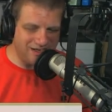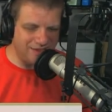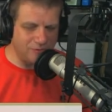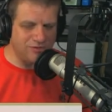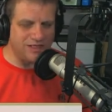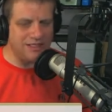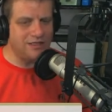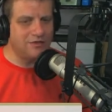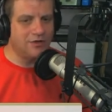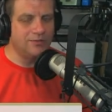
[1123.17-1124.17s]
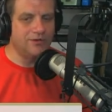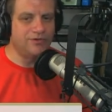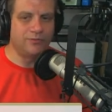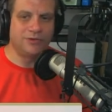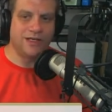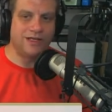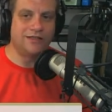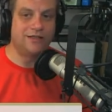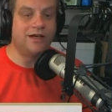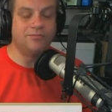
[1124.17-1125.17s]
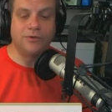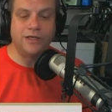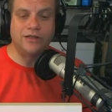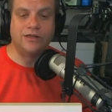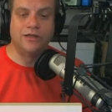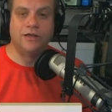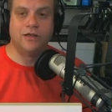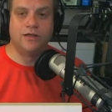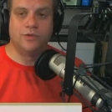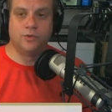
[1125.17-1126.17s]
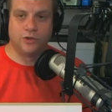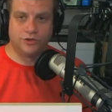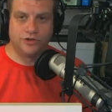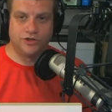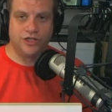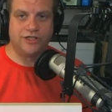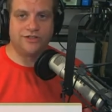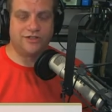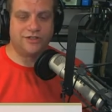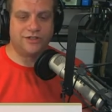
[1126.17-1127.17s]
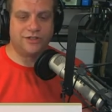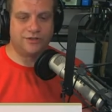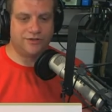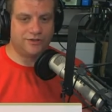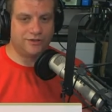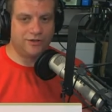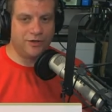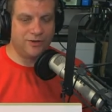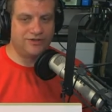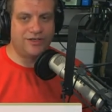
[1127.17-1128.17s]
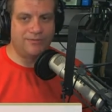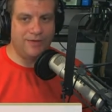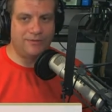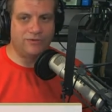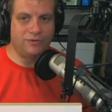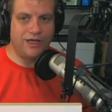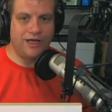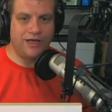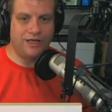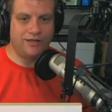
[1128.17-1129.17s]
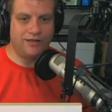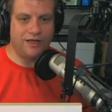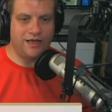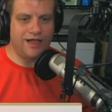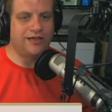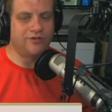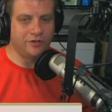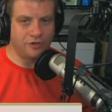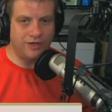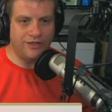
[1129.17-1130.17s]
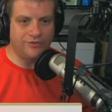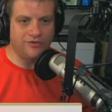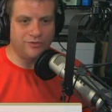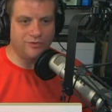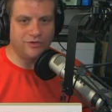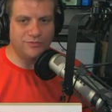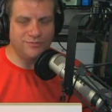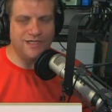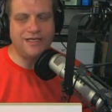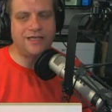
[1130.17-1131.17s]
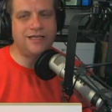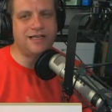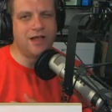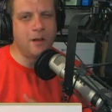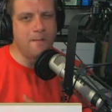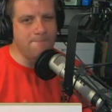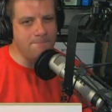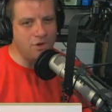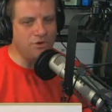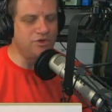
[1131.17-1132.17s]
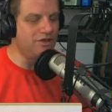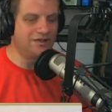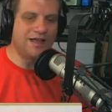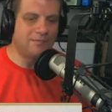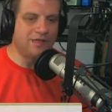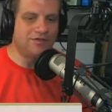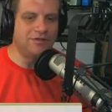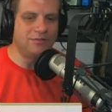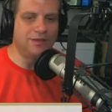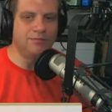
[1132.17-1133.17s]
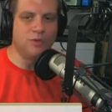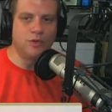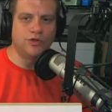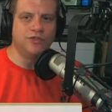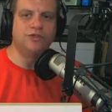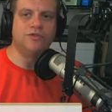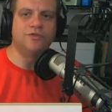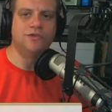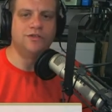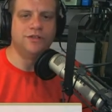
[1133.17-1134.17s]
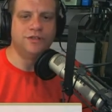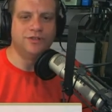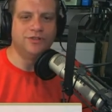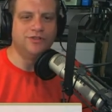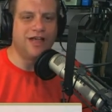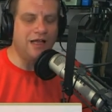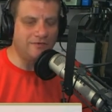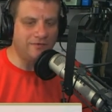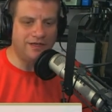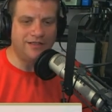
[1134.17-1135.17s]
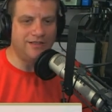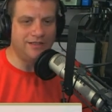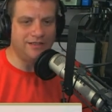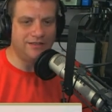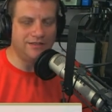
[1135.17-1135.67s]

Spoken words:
need the topos, and what I ended up with were just OSM maps, and it has the trails. So to me, most of the time that's going to be more useful. You're not finding